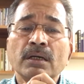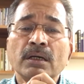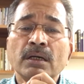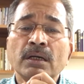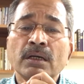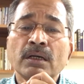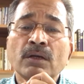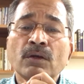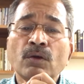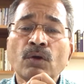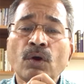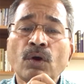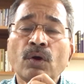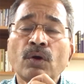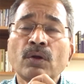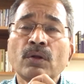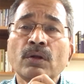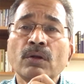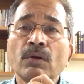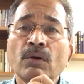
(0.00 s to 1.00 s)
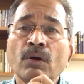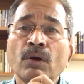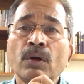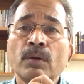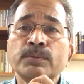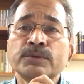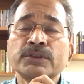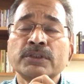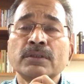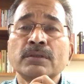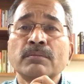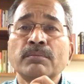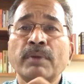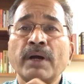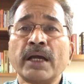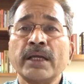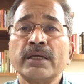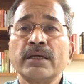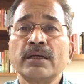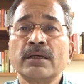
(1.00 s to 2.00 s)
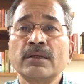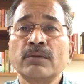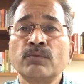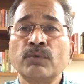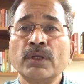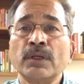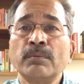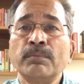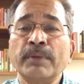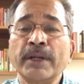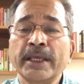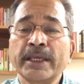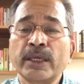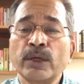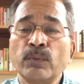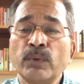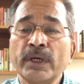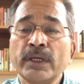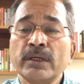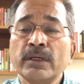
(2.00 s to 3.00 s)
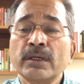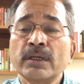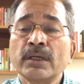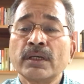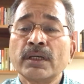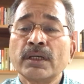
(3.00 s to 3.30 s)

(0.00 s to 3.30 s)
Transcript: A call option buyer will break even